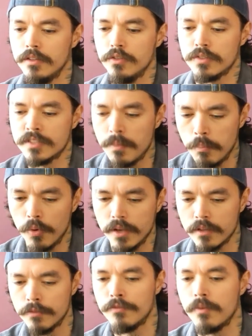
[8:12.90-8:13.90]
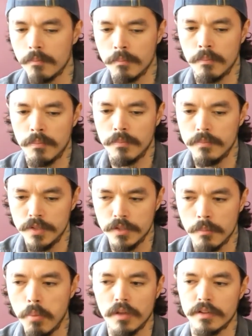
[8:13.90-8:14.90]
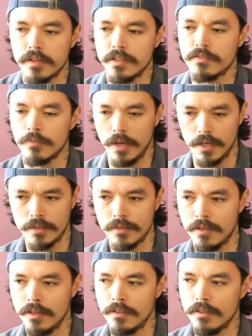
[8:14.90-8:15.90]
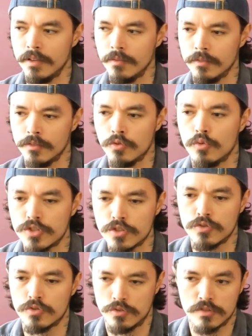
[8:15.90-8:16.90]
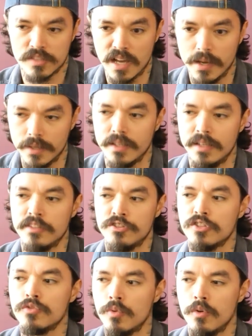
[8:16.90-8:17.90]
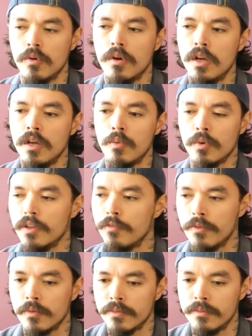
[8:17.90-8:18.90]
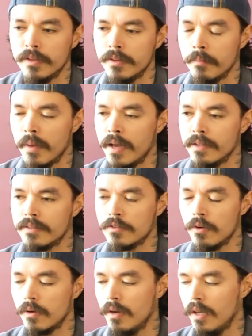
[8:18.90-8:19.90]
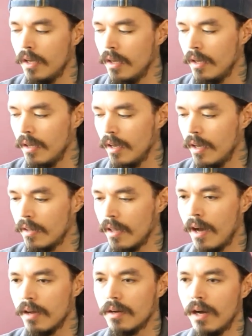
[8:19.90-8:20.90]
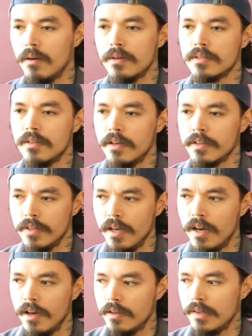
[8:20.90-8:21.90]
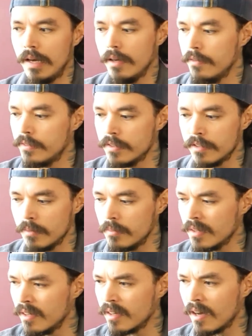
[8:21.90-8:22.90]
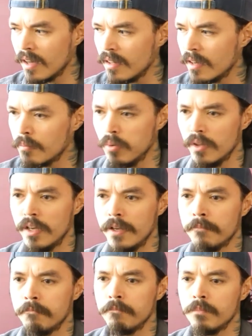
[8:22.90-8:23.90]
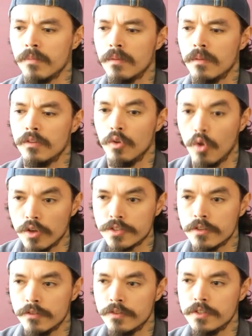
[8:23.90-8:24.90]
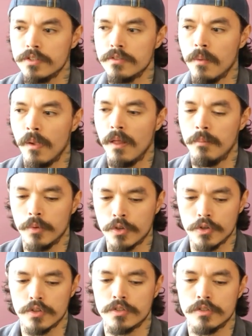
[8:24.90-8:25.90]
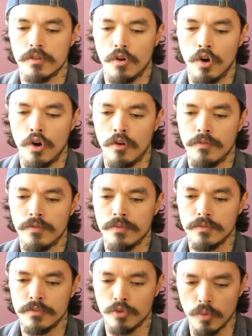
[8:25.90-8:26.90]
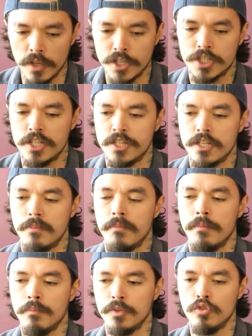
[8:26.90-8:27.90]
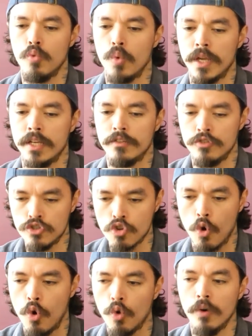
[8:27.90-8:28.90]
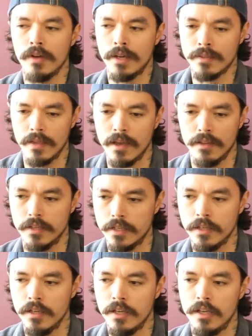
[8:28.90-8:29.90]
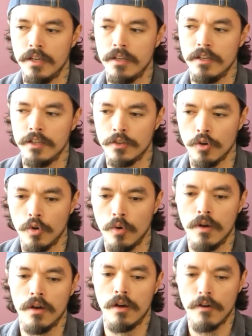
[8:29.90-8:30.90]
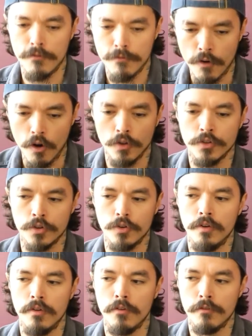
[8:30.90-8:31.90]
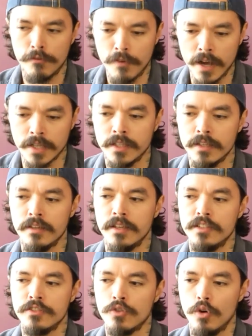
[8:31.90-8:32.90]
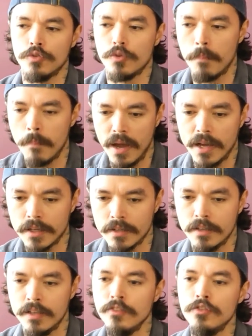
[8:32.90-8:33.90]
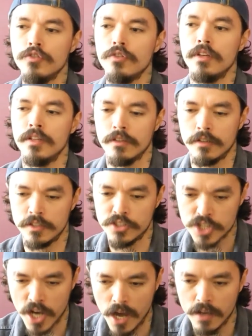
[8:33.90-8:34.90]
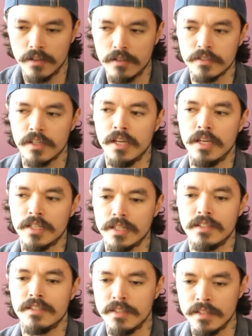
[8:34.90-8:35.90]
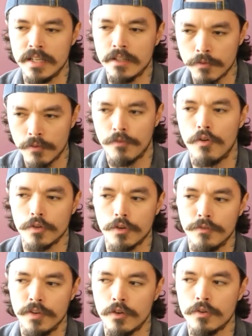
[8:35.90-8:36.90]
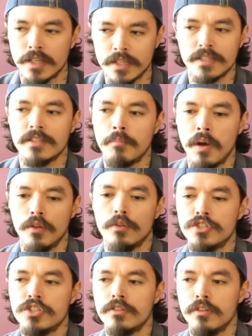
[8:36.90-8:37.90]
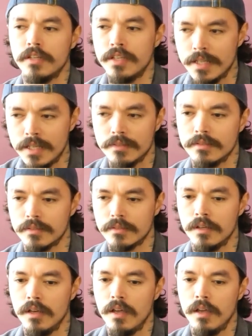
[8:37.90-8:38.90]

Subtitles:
you know, separated from, you know, politics, right, and society in general, whatever the demands are. And I was like, yeah, I have the same thing. Like I like playing The Last of Us because of the relationship between Joel and Ellie. You know, a father finding his daughter back in a child that is in need of a father figure that isn't biologically his,